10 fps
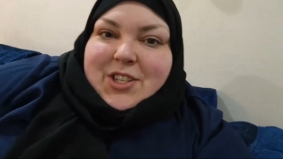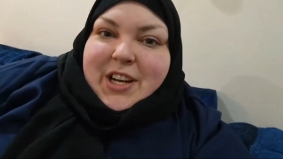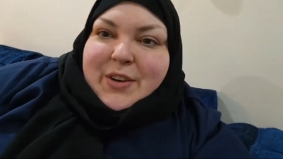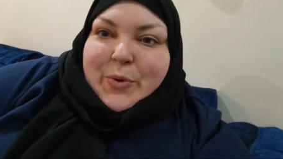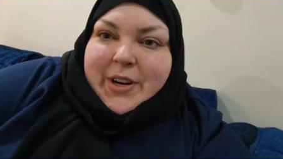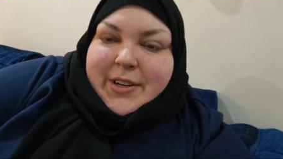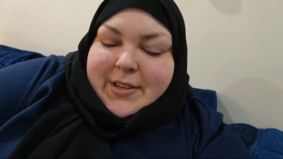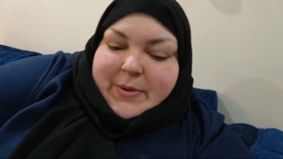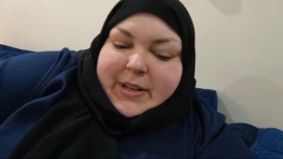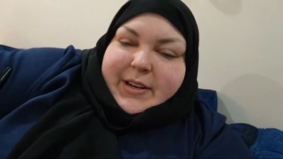chicken water?
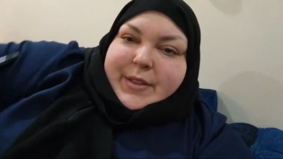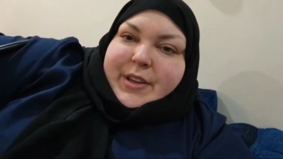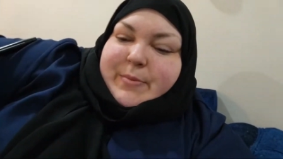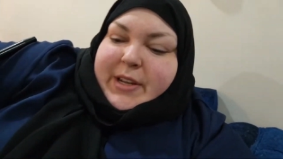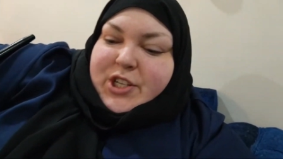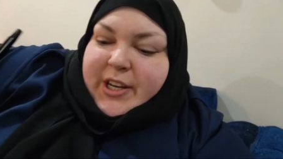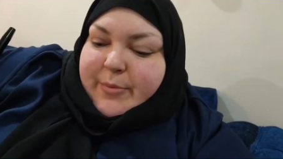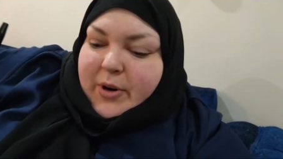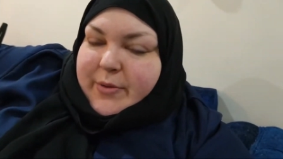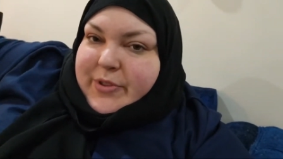Well, how do you think you make chicken
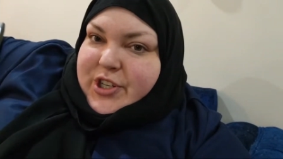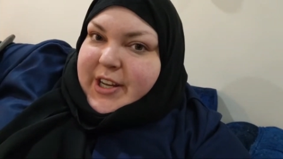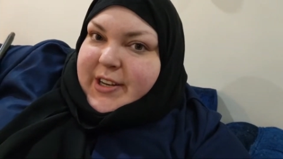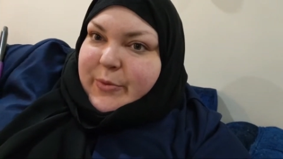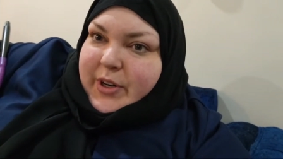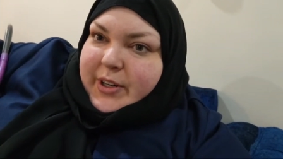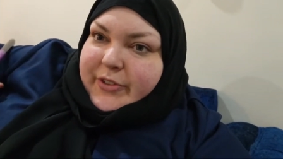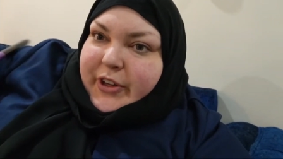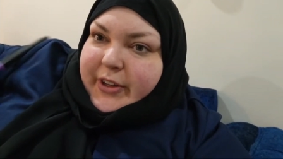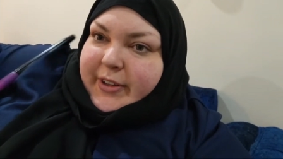broth with chicken and water?
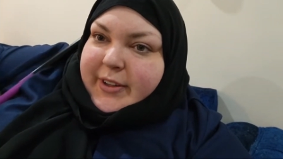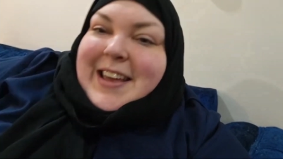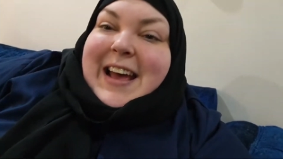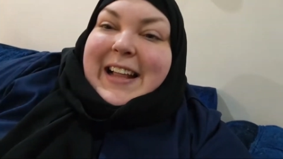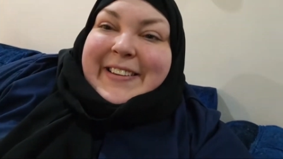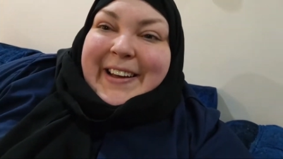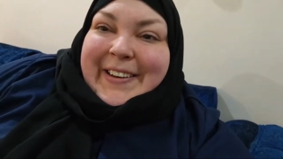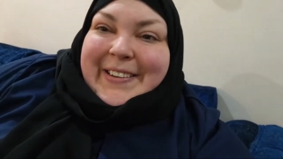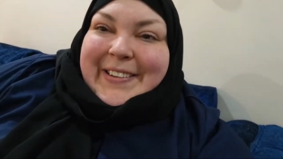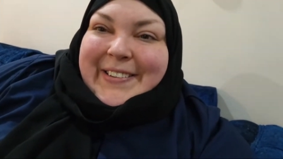Duh.
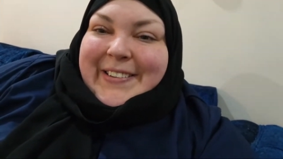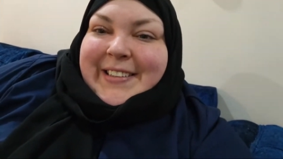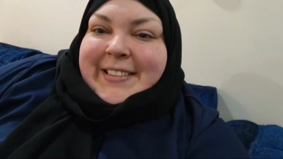Hello!